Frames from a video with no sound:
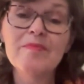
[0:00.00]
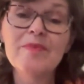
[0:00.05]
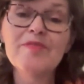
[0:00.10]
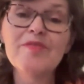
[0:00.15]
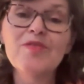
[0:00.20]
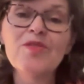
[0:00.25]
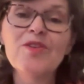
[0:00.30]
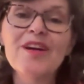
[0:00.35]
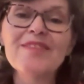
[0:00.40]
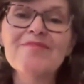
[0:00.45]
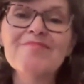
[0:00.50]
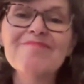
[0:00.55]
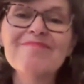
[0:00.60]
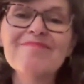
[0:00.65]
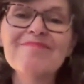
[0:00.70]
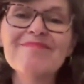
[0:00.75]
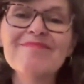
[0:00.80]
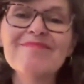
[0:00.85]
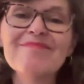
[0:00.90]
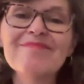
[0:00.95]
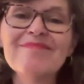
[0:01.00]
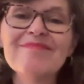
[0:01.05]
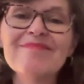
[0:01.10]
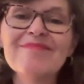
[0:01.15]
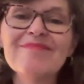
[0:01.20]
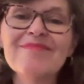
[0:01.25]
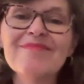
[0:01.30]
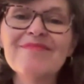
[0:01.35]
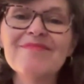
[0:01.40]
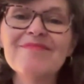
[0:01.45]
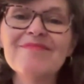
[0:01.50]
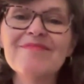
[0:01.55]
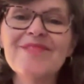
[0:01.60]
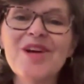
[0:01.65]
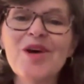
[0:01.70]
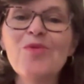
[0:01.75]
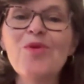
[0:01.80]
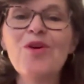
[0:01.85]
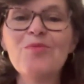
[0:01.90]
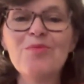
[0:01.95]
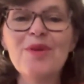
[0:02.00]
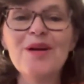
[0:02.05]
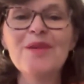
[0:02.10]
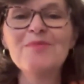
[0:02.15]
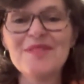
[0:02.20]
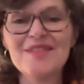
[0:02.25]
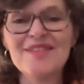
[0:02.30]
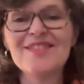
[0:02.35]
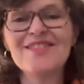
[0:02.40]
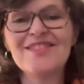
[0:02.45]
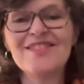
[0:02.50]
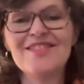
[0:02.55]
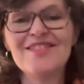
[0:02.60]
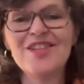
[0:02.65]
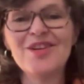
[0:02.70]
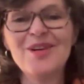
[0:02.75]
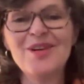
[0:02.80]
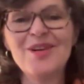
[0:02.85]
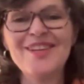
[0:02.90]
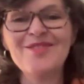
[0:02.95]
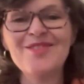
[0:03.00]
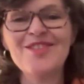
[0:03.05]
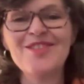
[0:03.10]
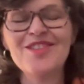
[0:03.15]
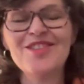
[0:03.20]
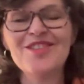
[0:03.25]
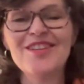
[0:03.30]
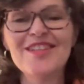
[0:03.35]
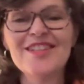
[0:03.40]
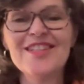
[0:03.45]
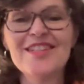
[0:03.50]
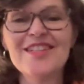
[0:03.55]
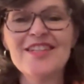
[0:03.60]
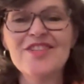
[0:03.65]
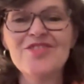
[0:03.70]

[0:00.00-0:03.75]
Before I go on, perhaps, Joanna, would you like to